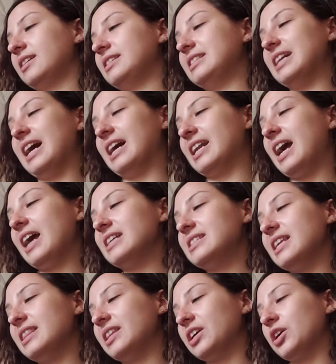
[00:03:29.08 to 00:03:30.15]
Not I,
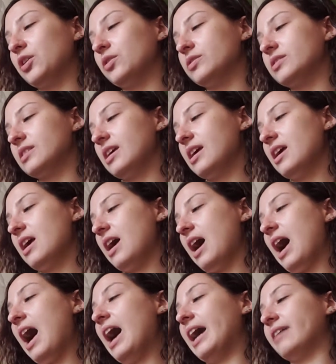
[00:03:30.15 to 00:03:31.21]
said the goose.
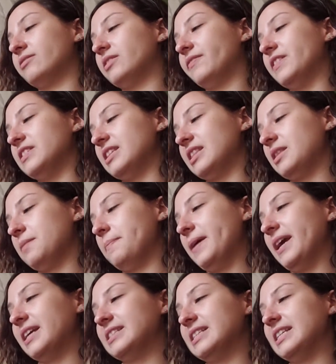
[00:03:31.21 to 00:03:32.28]
I have to visit the
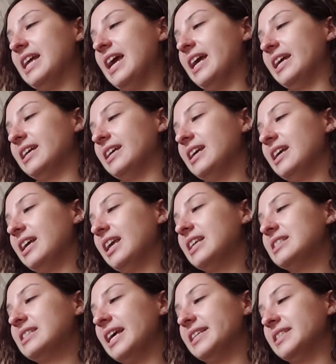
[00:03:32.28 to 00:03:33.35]
pig today. He
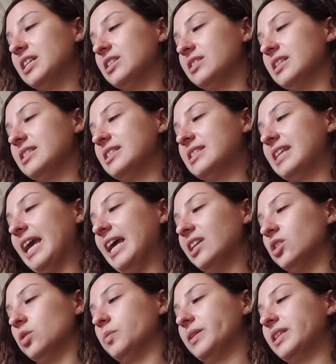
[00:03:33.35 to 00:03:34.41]
says there's a
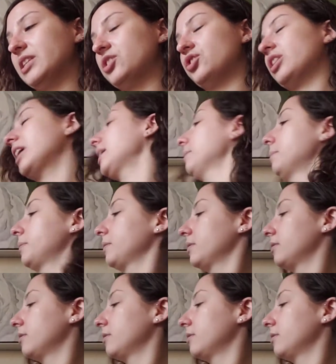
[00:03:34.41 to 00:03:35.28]
scandal with the sheep.